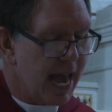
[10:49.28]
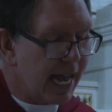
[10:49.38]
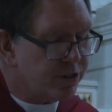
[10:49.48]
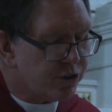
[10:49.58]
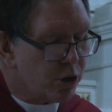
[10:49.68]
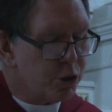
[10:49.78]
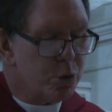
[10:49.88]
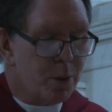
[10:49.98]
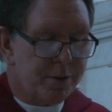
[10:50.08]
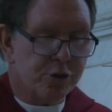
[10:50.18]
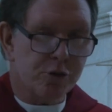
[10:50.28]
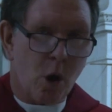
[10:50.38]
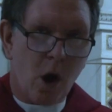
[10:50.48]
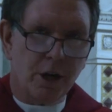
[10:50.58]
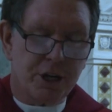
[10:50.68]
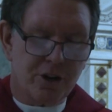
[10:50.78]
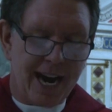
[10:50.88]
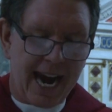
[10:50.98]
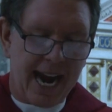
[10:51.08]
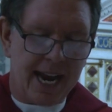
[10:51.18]
And so you withdraw your
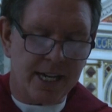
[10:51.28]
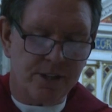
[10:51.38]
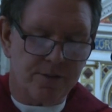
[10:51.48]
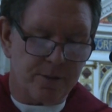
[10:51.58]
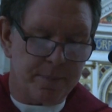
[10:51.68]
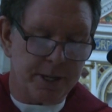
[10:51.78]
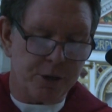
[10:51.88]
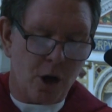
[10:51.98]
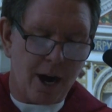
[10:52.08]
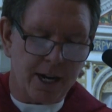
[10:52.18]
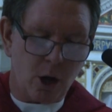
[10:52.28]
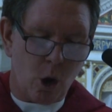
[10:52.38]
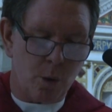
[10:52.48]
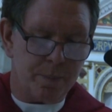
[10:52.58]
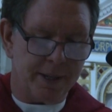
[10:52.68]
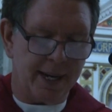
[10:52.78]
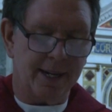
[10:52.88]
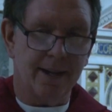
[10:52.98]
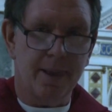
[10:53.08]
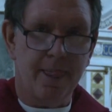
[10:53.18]
hand from the dark opening
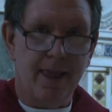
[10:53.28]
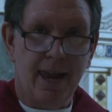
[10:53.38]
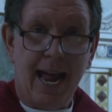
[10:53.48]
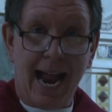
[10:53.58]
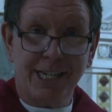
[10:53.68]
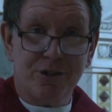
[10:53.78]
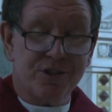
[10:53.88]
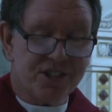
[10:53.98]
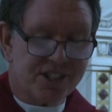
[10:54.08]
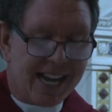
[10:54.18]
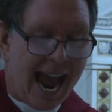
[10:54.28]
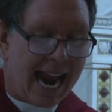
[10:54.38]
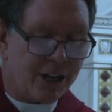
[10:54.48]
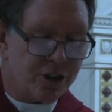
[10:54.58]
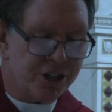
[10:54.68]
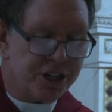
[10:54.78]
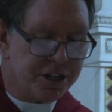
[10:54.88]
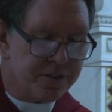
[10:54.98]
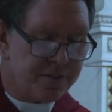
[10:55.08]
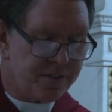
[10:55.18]
and you stagger to
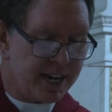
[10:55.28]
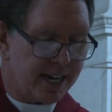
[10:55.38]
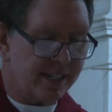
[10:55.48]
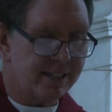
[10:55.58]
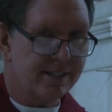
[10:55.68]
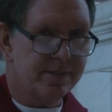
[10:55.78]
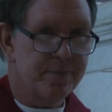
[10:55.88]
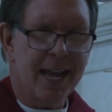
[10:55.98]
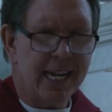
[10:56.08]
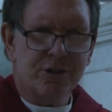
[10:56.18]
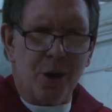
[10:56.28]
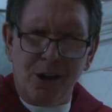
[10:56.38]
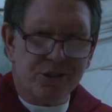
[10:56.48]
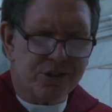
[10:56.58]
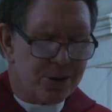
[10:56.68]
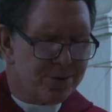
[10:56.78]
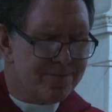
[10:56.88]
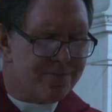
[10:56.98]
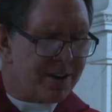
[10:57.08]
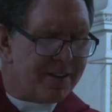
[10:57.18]
your feet. It's also
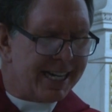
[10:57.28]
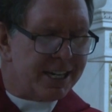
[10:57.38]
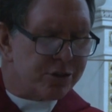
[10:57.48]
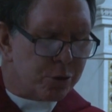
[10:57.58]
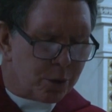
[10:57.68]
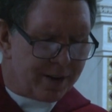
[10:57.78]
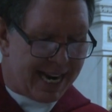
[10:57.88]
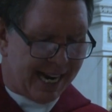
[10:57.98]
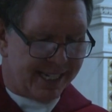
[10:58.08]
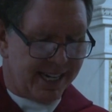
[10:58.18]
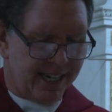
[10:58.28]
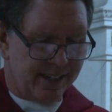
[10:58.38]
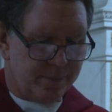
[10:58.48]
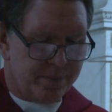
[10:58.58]
very disorienting.